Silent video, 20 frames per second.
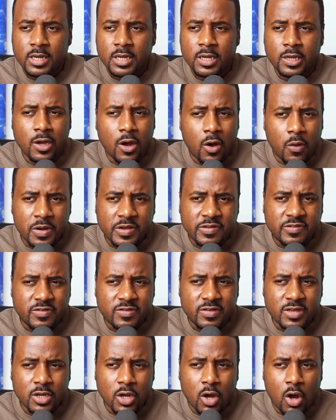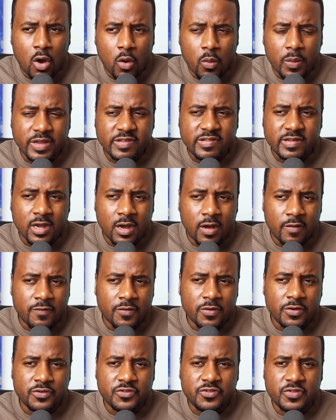He always
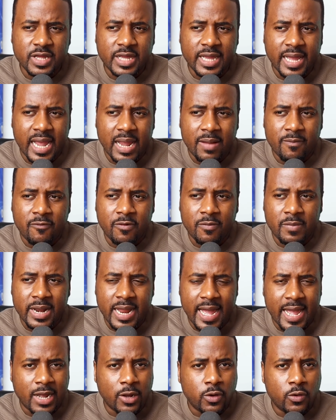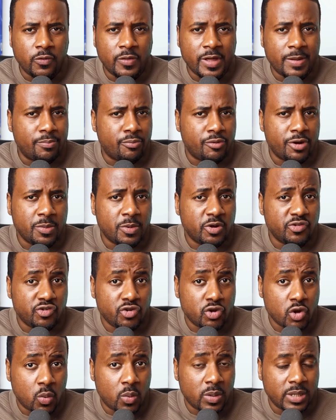covers the game from an angle that pretty much
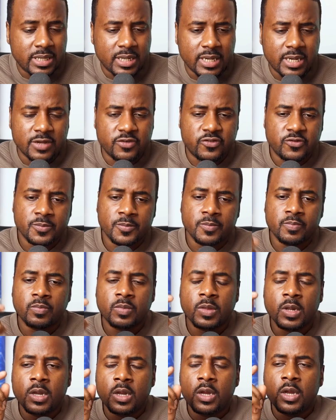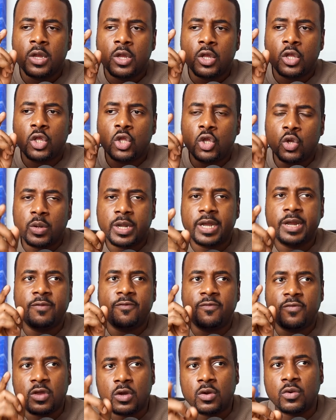no one does. You can
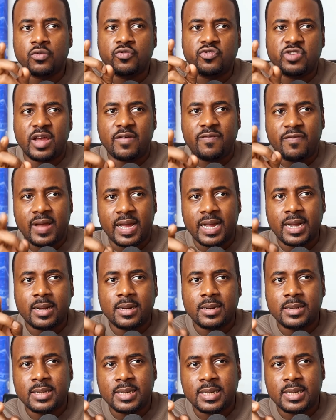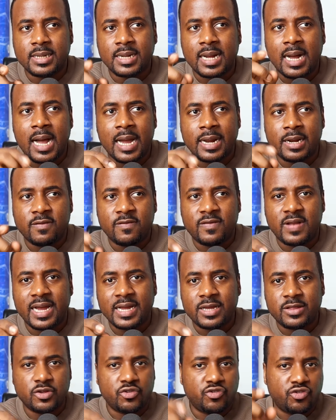view Jeff Van Gundy kind of
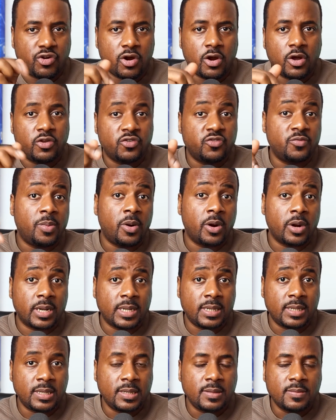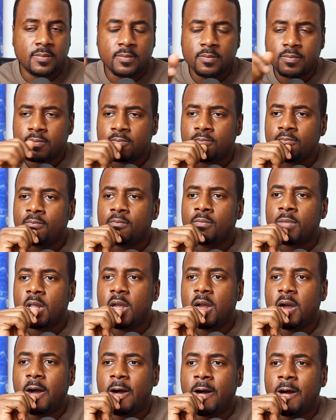like the Charles Barkley
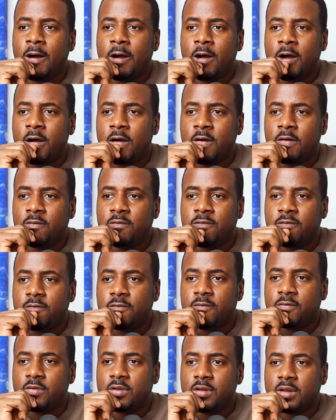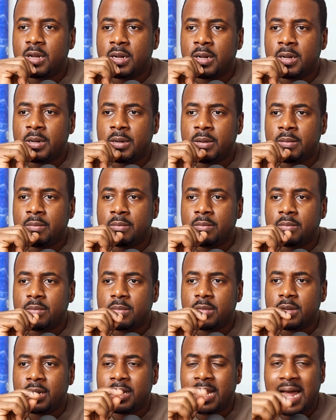of
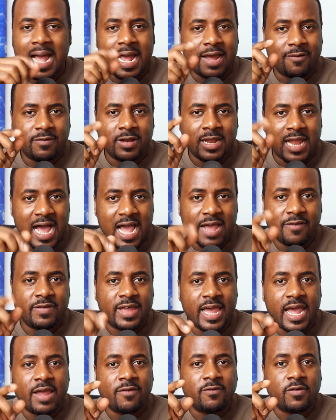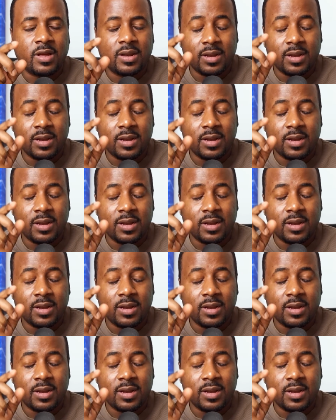live game